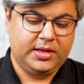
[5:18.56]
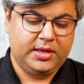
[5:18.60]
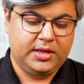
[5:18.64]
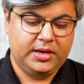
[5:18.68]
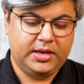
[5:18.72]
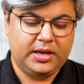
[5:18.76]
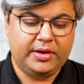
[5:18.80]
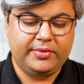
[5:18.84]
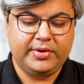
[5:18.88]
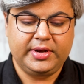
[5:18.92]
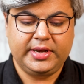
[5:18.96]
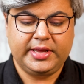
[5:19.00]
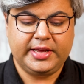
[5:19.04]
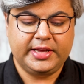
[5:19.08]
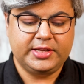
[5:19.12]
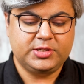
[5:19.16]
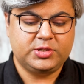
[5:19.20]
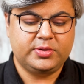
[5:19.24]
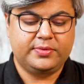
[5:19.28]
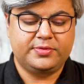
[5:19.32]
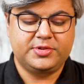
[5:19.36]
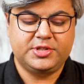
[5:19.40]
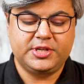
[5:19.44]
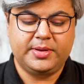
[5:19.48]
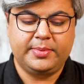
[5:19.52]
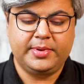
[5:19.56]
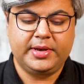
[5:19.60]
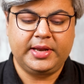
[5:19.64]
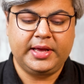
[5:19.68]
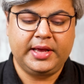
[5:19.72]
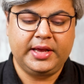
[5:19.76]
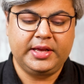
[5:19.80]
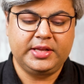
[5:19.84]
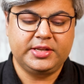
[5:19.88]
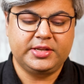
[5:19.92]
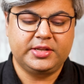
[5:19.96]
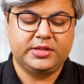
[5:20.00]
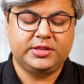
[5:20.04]
Now in case of
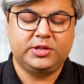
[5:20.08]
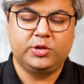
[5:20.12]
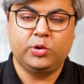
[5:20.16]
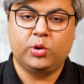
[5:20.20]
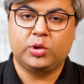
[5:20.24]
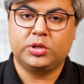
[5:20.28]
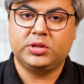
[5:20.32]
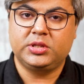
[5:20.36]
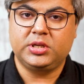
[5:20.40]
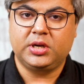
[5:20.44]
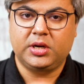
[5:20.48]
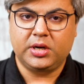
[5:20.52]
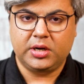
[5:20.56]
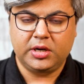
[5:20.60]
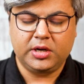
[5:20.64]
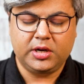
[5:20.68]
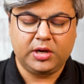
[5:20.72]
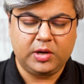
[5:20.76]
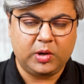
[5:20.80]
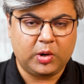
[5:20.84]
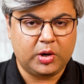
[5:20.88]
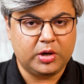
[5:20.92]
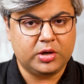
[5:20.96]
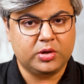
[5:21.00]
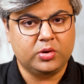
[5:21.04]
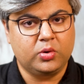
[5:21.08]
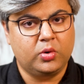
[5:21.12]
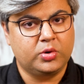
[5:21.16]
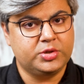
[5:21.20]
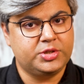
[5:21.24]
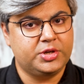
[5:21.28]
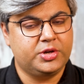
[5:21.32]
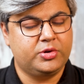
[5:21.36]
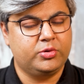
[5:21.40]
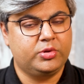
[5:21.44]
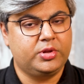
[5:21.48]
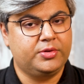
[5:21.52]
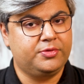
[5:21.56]
Gemini, your third lord goes
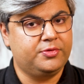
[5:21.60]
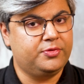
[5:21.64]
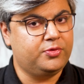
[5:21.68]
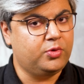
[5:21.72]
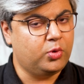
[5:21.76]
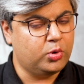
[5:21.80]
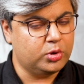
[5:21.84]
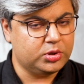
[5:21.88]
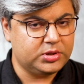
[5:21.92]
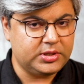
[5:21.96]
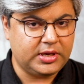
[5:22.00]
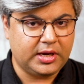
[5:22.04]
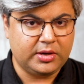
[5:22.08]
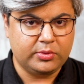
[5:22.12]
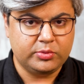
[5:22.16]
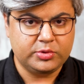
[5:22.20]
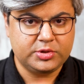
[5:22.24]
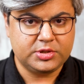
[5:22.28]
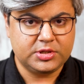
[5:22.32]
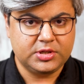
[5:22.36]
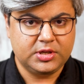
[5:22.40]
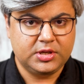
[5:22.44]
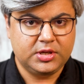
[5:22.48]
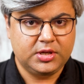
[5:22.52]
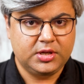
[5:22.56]
into the 4th house.